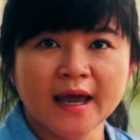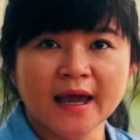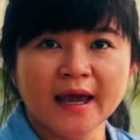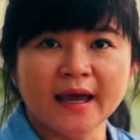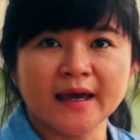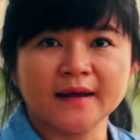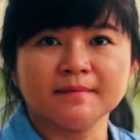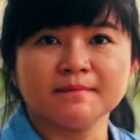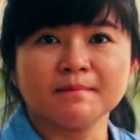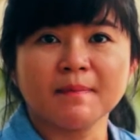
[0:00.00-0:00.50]

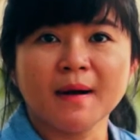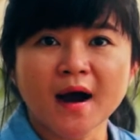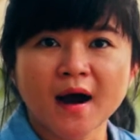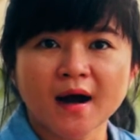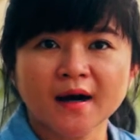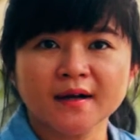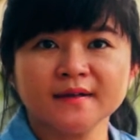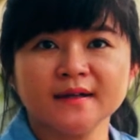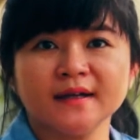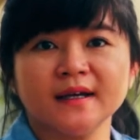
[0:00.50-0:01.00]
and
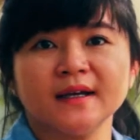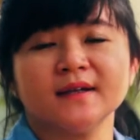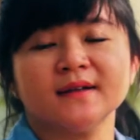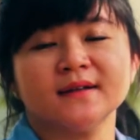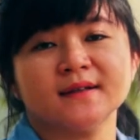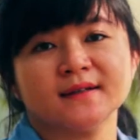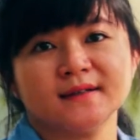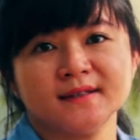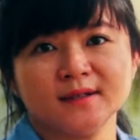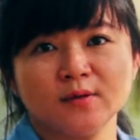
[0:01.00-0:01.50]
part in
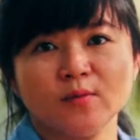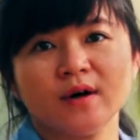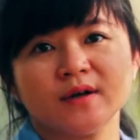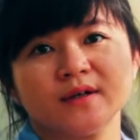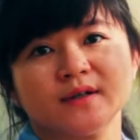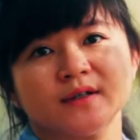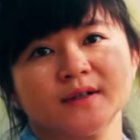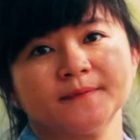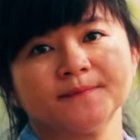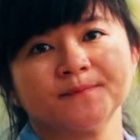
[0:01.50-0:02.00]
the
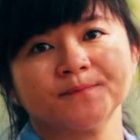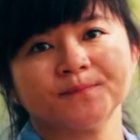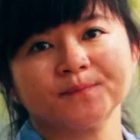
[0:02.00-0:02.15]
seawater.